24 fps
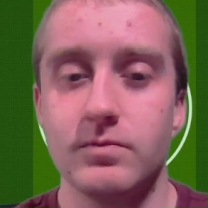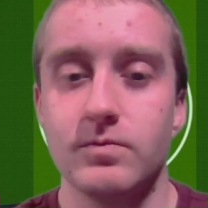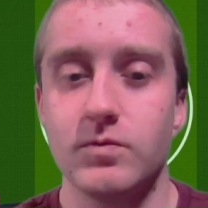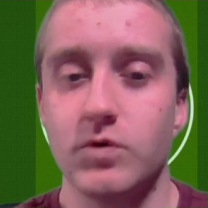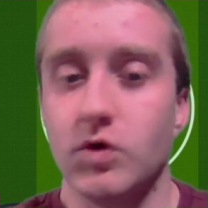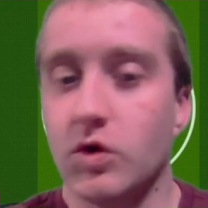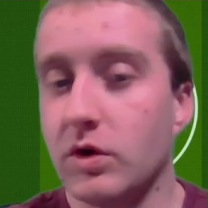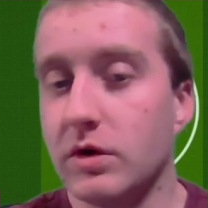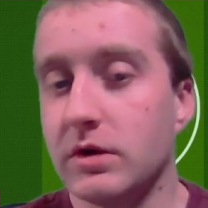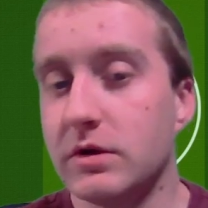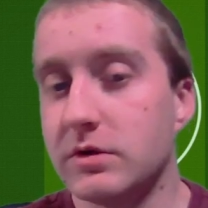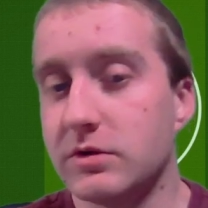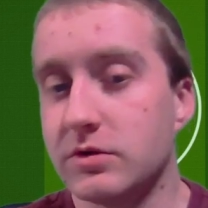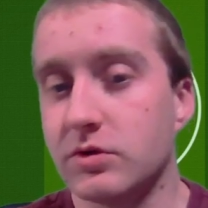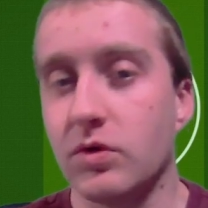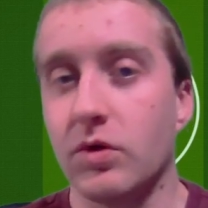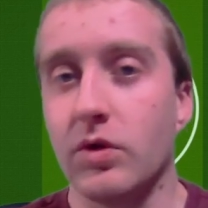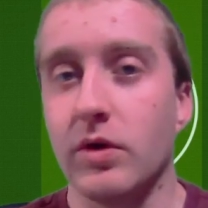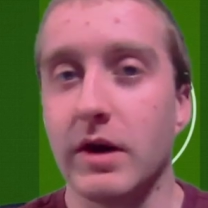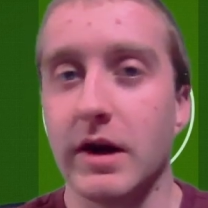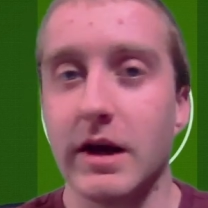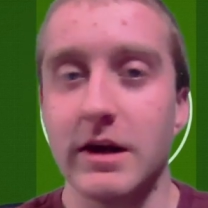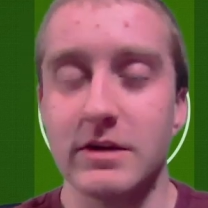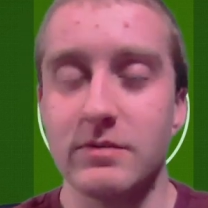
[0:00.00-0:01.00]
couldn't
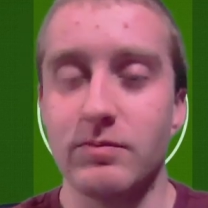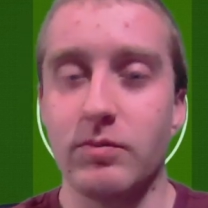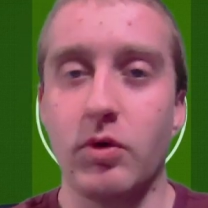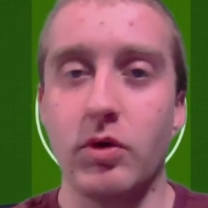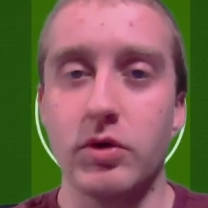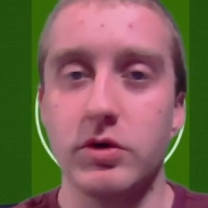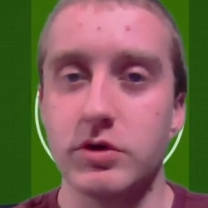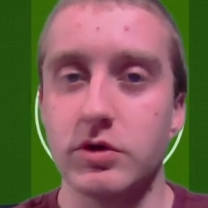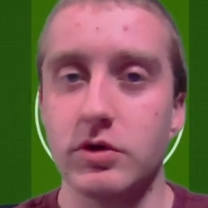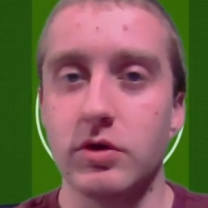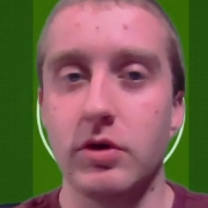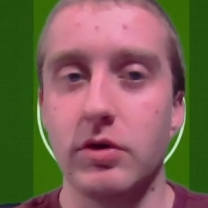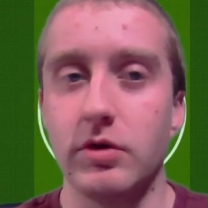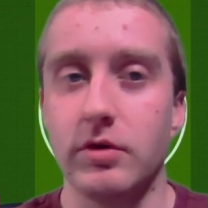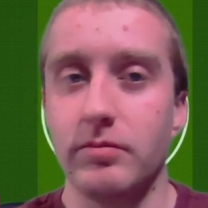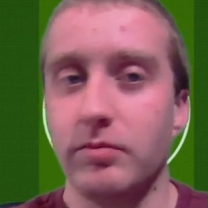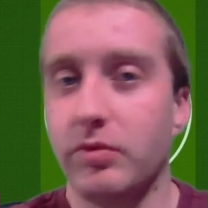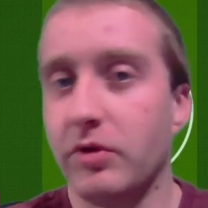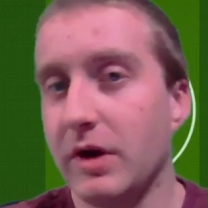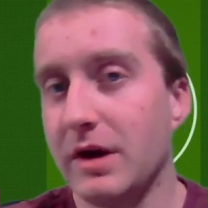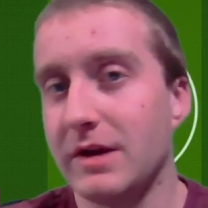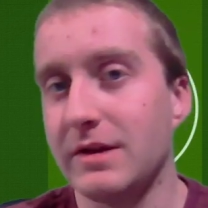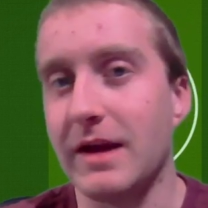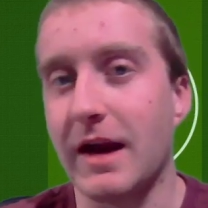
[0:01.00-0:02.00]
score against Portugal and
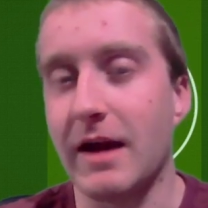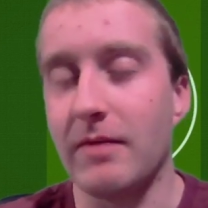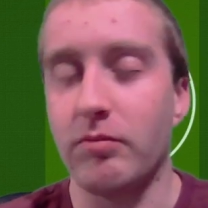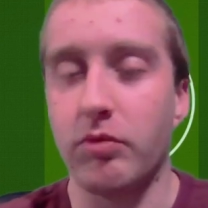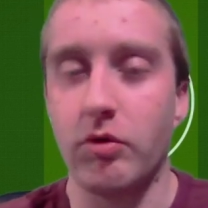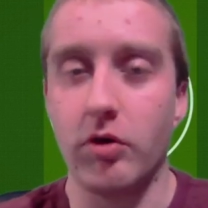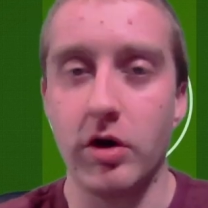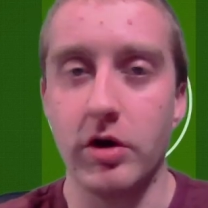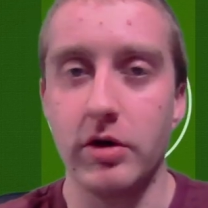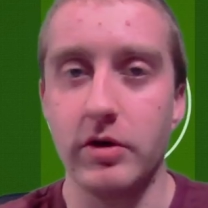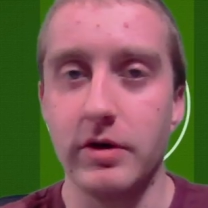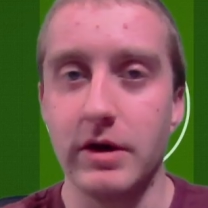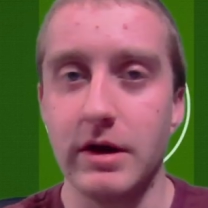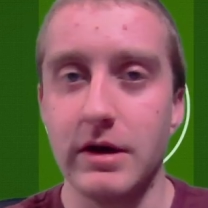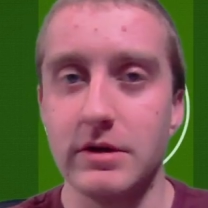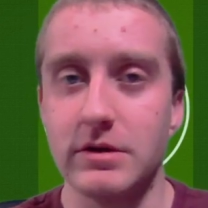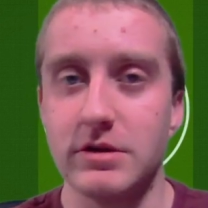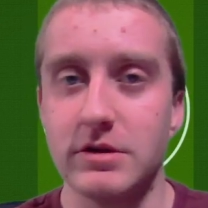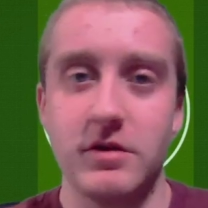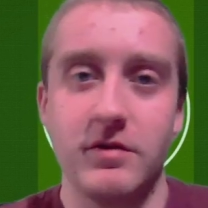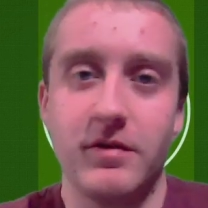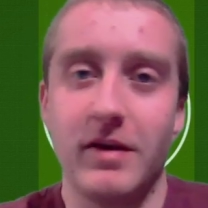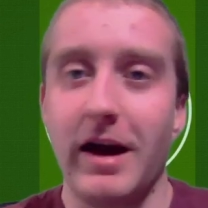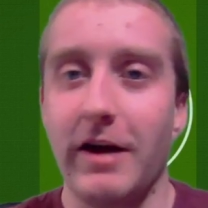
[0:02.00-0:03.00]
played that poorly and
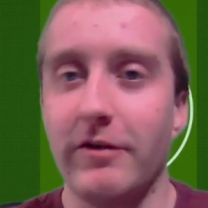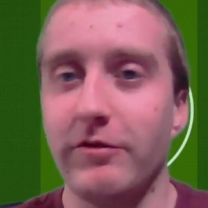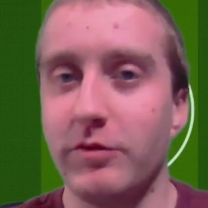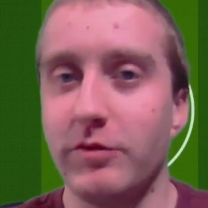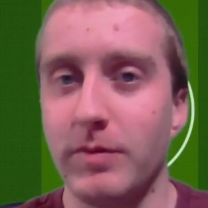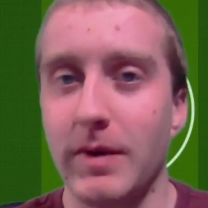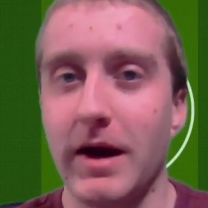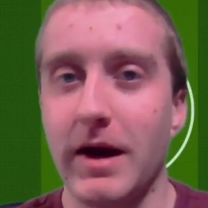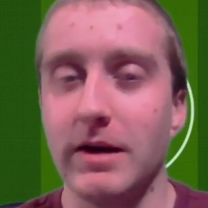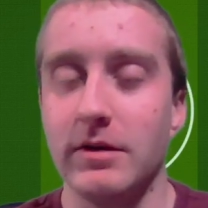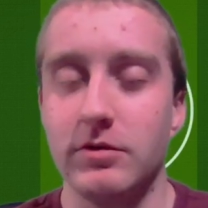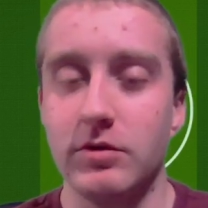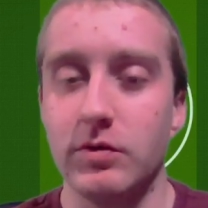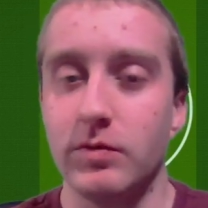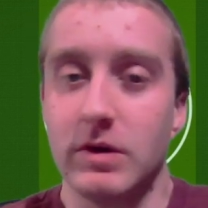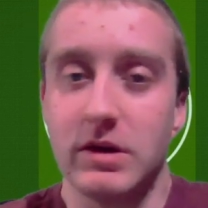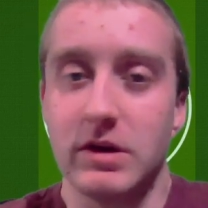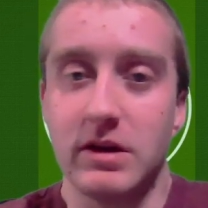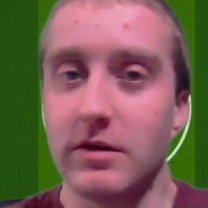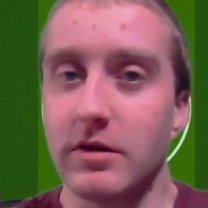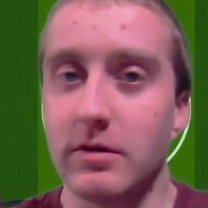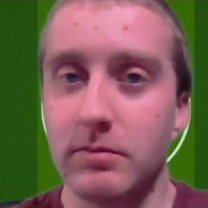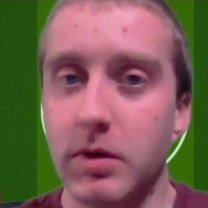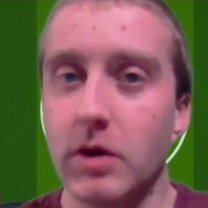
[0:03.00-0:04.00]
survived by the
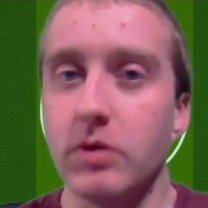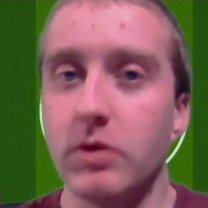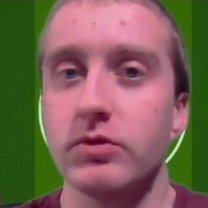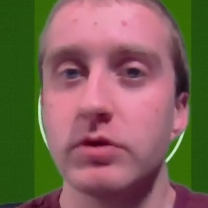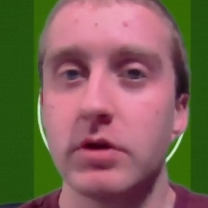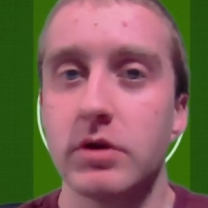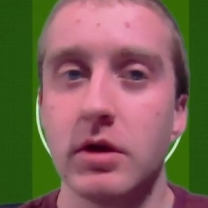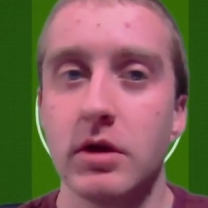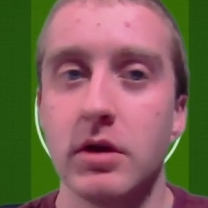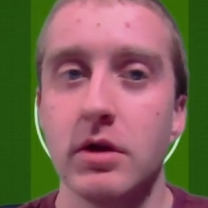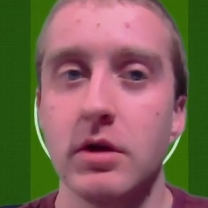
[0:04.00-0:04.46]
width of the post